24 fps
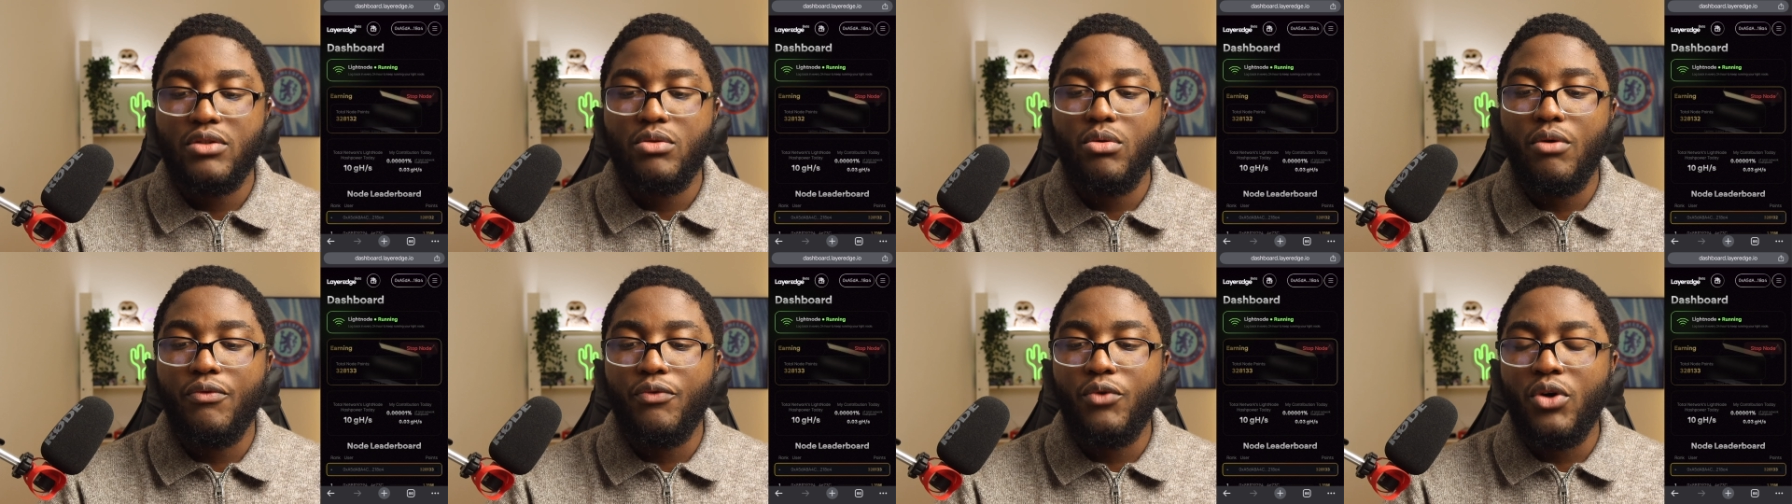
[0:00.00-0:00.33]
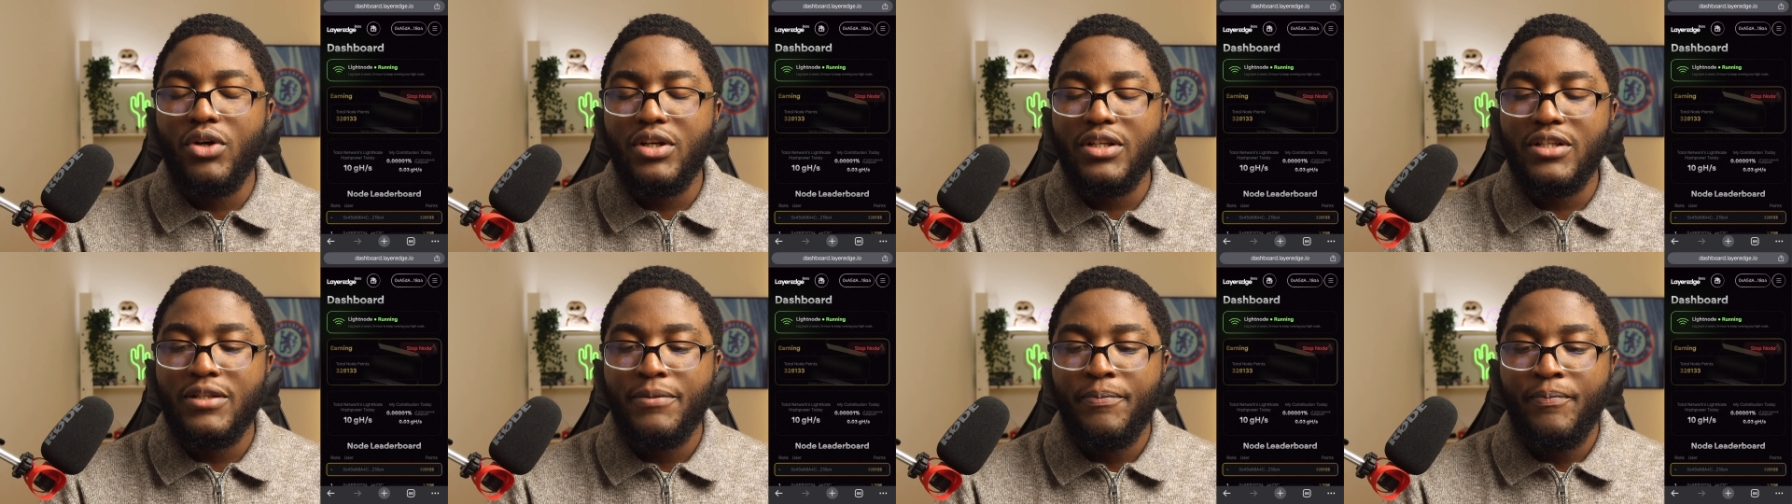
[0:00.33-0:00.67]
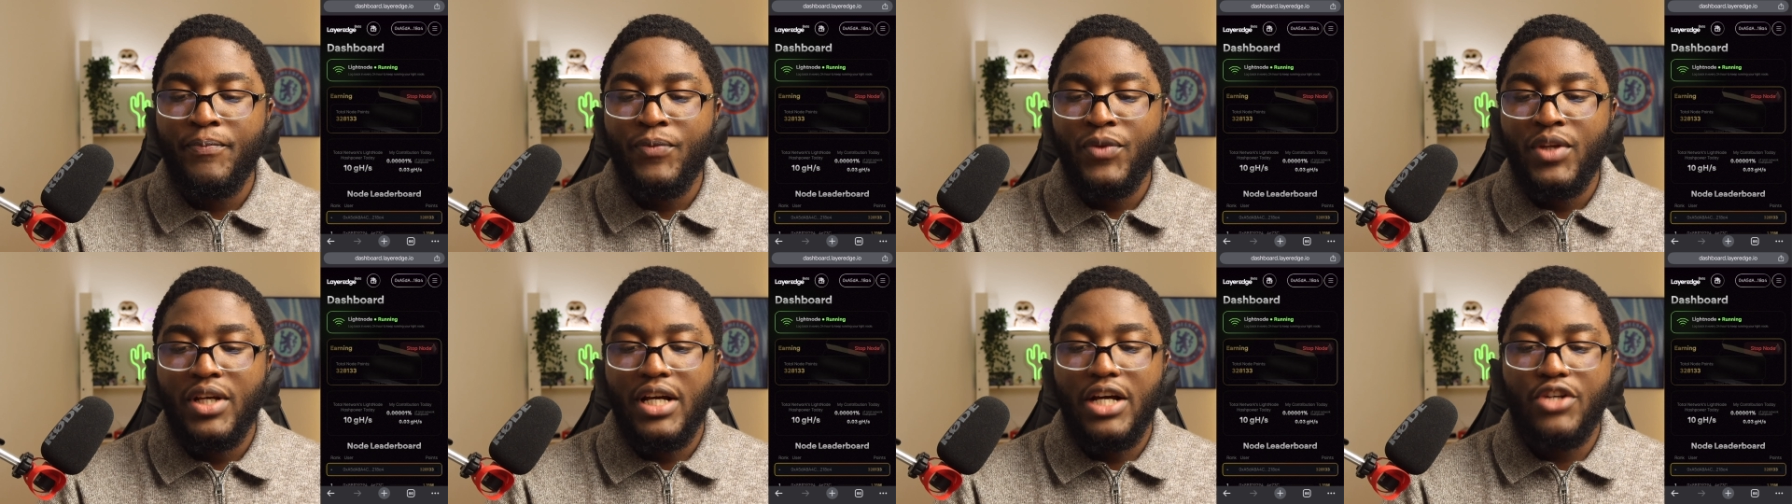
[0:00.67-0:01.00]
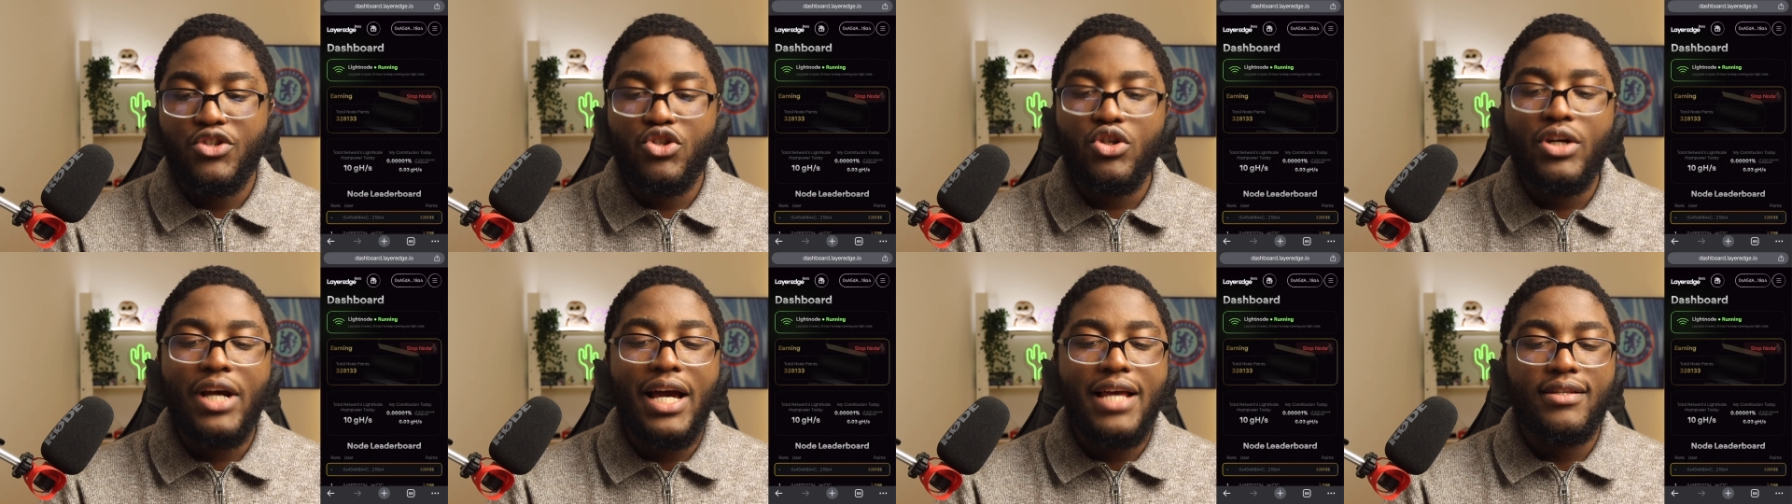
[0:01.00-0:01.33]
So of course,
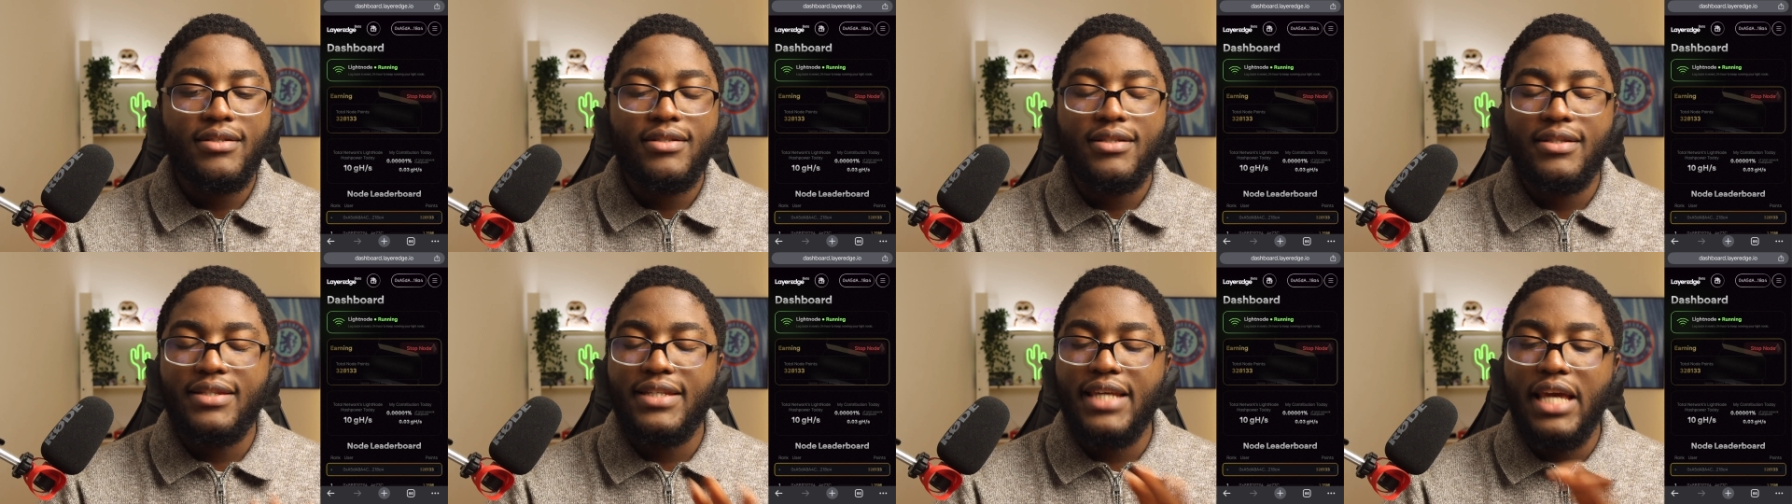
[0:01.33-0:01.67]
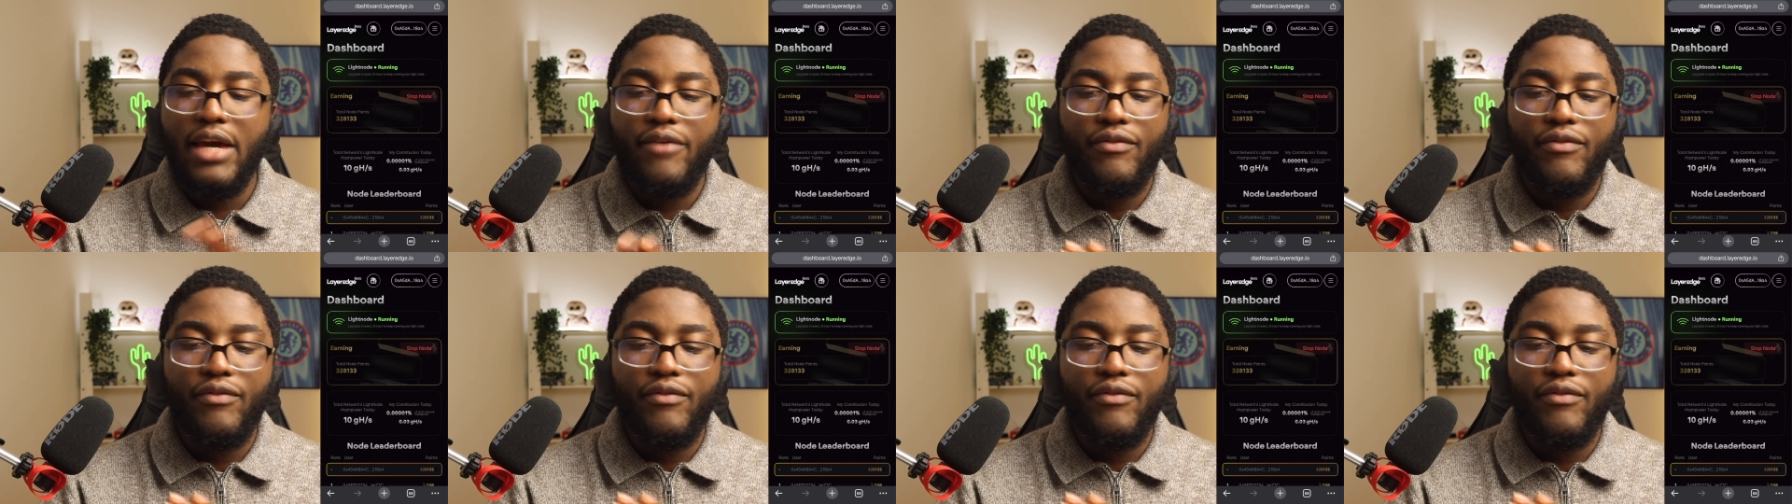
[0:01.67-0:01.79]
as you guys can see,